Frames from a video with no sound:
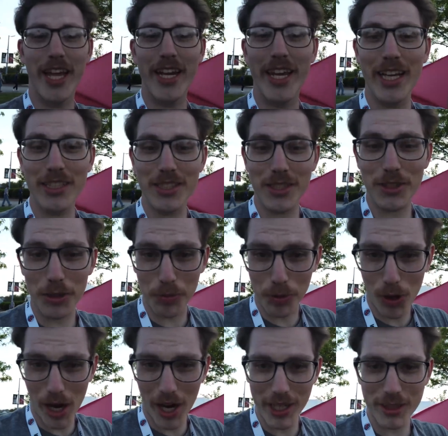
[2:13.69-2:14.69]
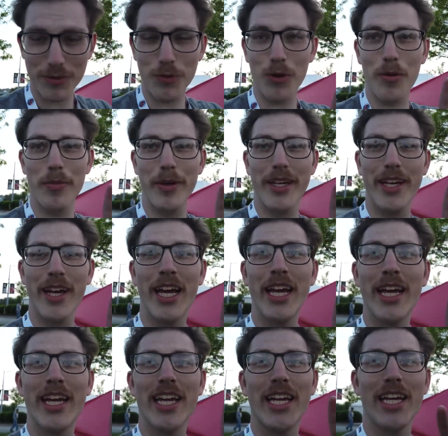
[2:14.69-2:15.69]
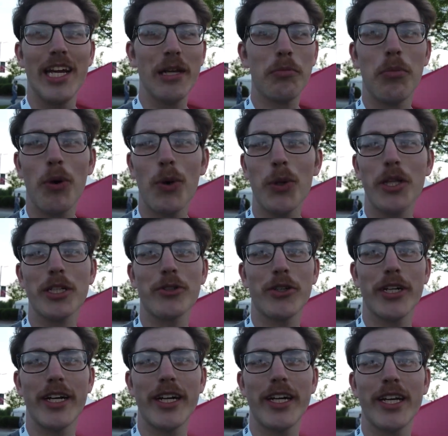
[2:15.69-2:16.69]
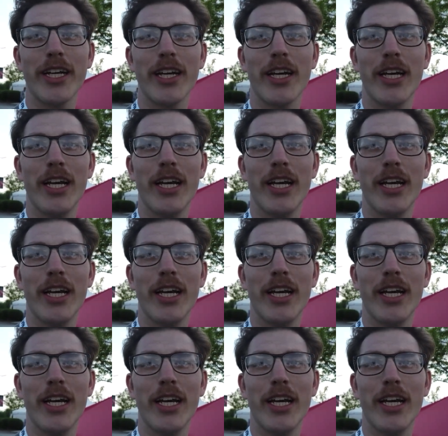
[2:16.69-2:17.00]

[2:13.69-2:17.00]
that he has a surprise for me in Bowling Green,